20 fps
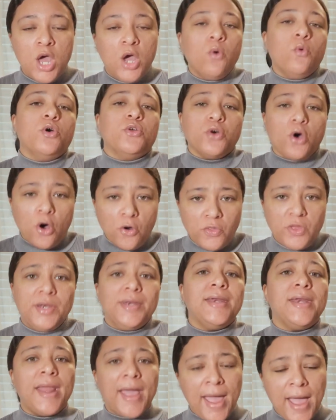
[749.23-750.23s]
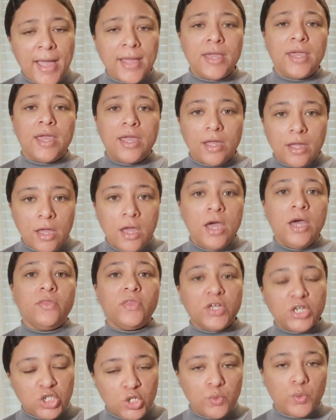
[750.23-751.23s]
with all the nagging
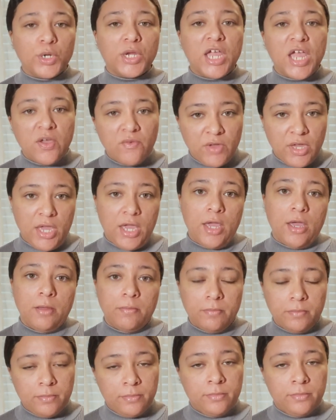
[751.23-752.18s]
that you were giving him.